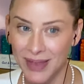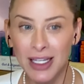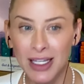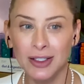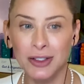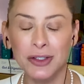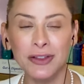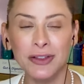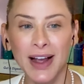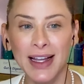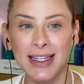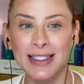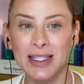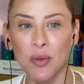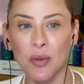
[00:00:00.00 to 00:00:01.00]
You can
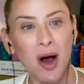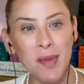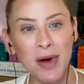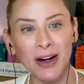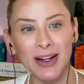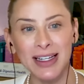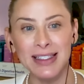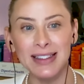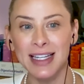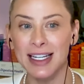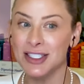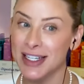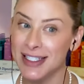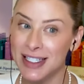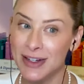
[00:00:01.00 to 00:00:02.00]
find us at Walmart in
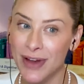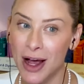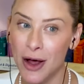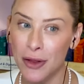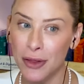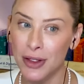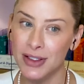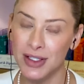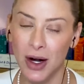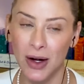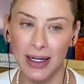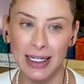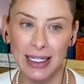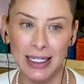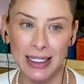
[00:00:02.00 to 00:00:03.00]
digestive health,
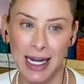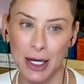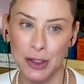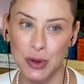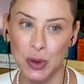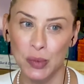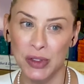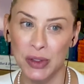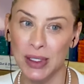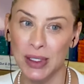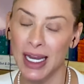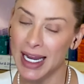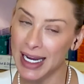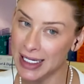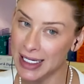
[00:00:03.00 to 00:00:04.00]
Target in natural
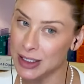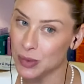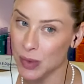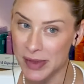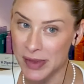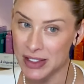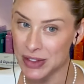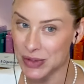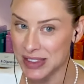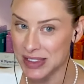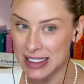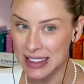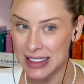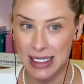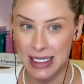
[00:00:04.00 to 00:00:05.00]
beauty and women's
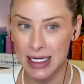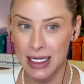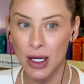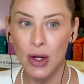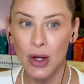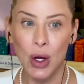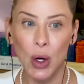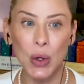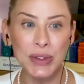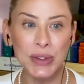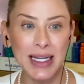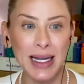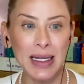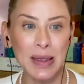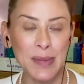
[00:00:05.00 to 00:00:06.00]
OTC,
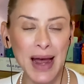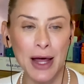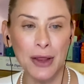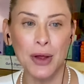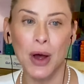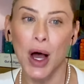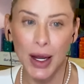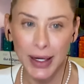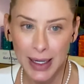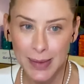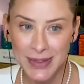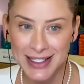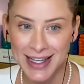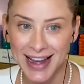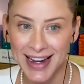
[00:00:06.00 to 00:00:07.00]
Ulta in bath, on
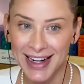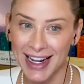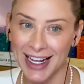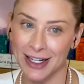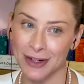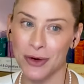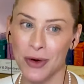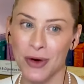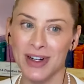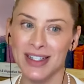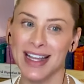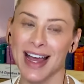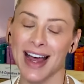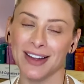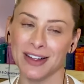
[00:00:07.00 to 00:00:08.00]
Amazon, and of
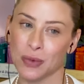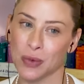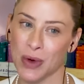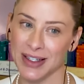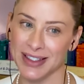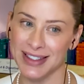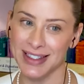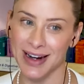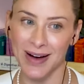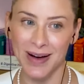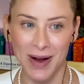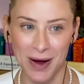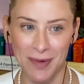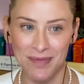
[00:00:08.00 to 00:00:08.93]
course at lovewellness.com.